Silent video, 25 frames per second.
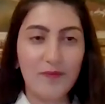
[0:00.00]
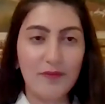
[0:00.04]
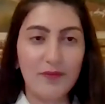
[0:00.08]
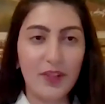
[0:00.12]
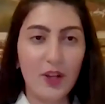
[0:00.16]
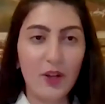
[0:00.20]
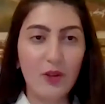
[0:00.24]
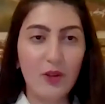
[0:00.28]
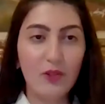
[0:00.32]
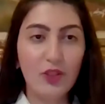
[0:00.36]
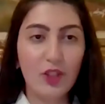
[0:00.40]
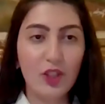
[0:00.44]

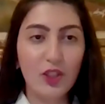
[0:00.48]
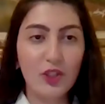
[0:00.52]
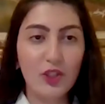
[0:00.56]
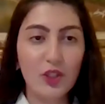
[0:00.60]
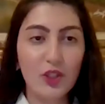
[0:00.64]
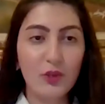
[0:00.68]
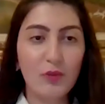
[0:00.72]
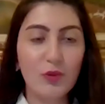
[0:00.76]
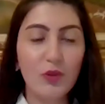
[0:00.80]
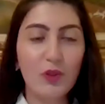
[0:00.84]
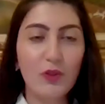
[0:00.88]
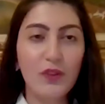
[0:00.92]
Now,
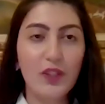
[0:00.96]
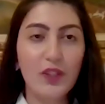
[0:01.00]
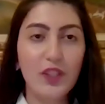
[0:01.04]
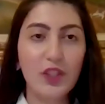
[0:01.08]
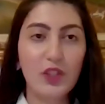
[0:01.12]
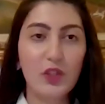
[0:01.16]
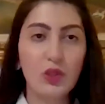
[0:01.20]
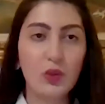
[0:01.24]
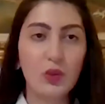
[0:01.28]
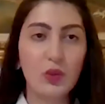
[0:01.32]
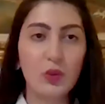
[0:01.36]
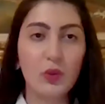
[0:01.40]
Doctor, moving
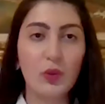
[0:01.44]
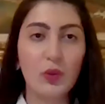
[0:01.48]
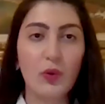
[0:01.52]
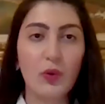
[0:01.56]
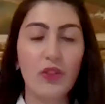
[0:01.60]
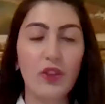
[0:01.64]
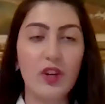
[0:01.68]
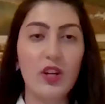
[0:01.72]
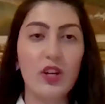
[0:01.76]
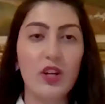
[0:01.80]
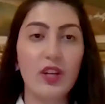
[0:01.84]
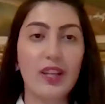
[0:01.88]
to
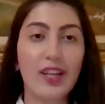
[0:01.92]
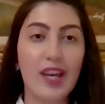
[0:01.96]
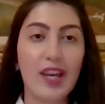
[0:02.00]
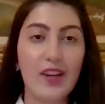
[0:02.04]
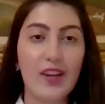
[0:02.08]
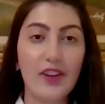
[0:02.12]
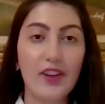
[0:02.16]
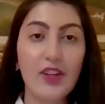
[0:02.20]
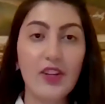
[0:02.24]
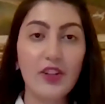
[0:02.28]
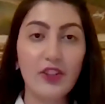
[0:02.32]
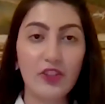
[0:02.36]
the
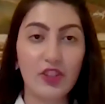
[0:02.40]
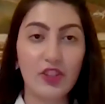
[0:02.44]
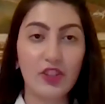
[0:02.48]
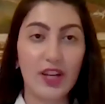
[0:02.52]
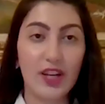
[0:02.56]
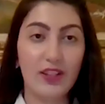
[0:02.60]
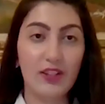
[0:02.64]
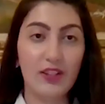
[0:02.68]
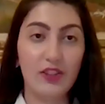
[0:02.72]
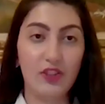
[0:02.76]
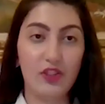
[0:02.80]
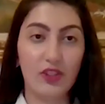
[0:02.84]
career
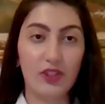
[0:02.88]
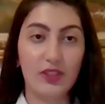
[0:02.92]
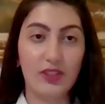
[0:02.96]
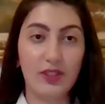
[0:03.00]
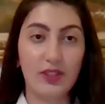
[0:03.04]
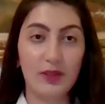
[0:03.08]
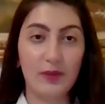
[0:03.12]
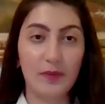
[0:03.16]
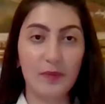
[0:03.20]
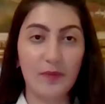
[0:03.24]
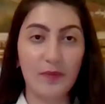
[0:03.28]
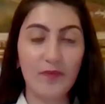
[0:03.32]
challenges.
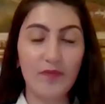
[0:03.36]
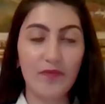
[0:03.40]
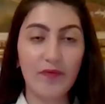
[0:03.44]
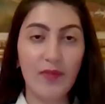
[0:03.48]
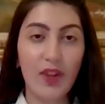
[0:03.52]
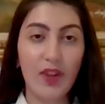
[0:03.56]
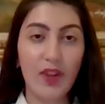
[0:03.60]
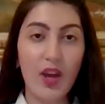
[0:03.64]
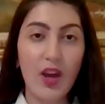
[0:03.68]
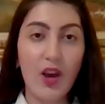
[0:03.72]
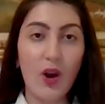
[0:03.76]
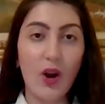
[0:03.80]

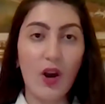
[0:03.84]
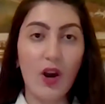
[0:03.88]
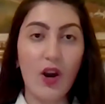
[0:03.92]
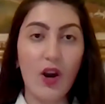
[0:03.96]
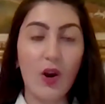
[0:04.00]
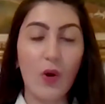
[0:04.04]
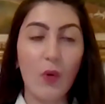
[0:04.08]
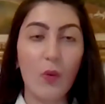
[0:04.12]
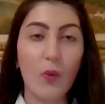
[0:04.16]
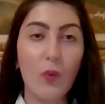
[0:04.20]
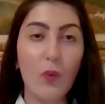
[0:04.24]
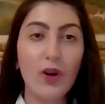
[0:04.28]

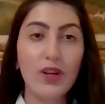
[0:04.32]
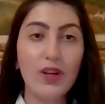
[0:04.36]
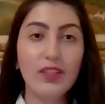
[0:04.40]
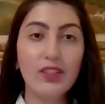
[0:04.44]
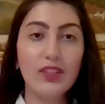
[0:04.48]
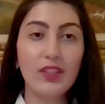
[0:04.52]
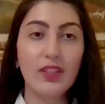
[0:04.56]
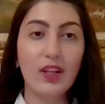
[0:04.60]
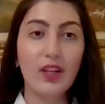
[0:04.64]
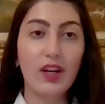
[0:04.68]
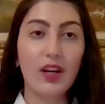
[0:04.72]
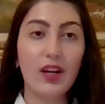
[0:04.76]
What
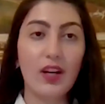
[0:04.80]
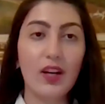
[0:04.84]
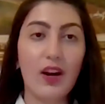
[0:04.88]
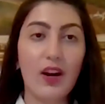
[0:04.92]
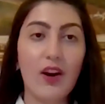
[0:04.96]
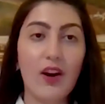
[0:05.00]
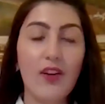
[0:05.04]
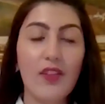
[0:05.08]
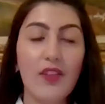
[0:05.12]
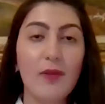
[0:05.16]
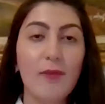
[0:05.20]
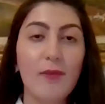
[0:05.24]

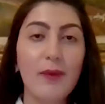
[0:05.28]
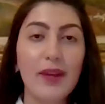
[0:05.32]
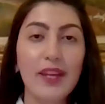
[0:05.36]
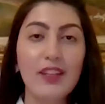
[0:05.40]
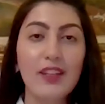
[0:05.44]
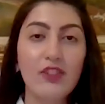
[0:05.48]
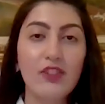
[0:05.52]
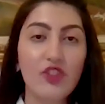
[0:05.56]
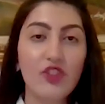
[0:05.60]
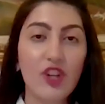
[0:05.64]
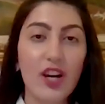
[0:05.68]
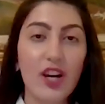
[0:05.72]
are the
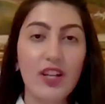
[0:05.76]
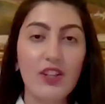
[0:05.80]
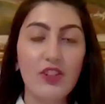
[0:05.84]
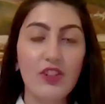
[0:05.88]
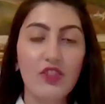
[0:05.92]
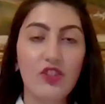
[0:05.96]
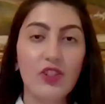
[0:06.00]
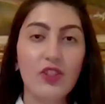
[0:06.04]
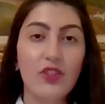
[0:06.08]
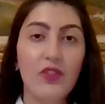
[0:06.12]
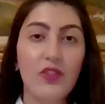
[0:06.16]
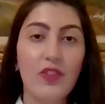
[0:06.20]
main
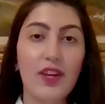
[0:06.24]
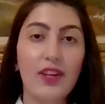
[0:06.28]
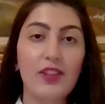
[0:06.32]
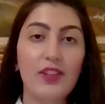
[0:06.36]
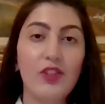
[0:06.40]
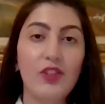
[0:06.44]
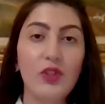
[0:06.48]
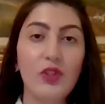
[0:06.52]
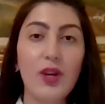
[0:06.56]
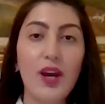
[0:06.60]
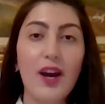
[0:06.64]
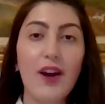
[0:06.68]
challenges
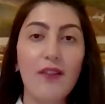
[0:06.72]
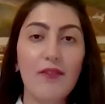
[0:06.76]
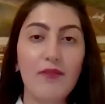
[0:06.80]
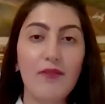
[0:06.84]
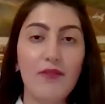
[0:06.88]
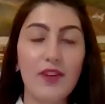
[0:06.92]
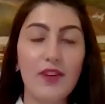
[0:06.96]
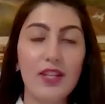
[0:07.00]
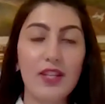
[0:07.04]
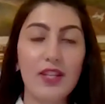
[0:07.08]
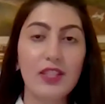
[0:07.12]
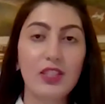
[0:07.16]
that you have
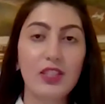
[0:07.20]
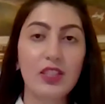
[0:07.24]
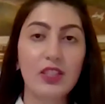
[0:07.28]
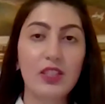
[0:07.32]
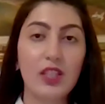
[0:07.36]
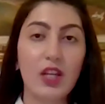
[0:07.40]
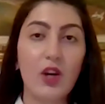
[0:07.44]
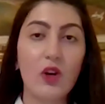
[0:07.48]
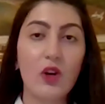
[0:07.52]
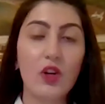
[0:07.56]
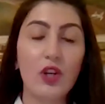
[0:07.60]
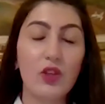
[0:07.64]
faced
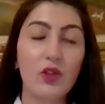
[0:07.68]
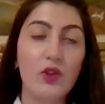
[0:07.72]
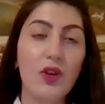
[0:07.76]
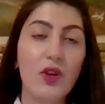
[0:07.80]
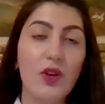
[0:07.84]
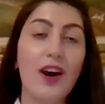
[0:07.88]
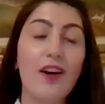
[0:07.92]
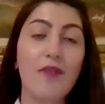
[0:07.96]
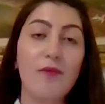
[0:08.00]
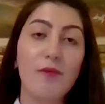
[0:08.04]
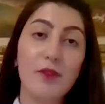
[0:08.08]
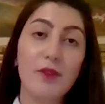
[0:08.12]
or you
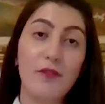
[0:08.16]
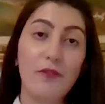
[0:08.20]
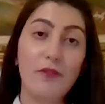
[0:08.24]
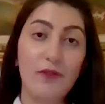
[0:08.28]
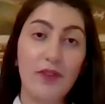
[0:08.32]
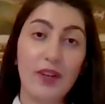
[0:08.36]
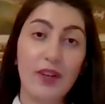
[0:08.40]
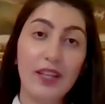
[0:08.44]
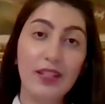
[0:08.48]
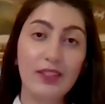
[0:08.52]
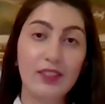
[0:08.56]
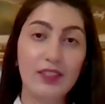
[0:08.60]
have been
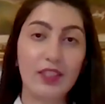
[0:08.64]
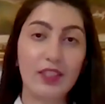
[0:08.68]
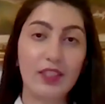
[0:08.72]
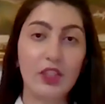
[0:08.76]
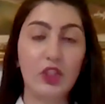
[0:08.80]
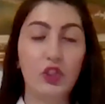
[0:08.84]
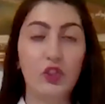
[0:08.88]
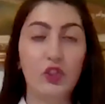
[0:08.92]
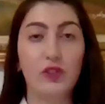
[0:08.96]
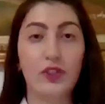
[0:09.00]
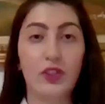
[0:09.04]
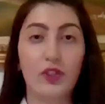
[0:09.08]
facing
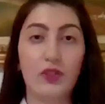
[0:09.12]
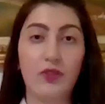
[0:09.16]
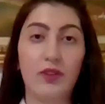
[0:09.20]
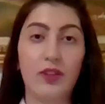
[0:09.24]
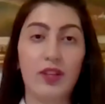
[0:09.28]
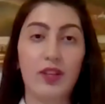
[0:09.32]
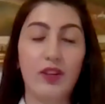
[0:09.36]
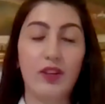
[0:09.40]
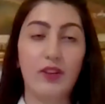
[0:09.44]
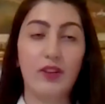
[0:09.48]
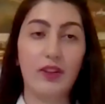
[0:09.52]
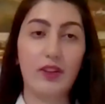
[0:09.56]
during your
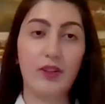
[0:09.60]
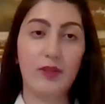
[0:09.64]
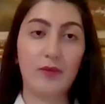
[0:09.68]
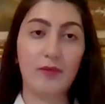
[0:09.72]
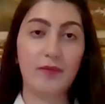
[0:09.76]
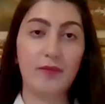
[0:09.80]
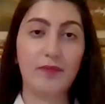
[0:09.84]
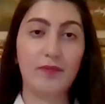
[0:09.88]
career?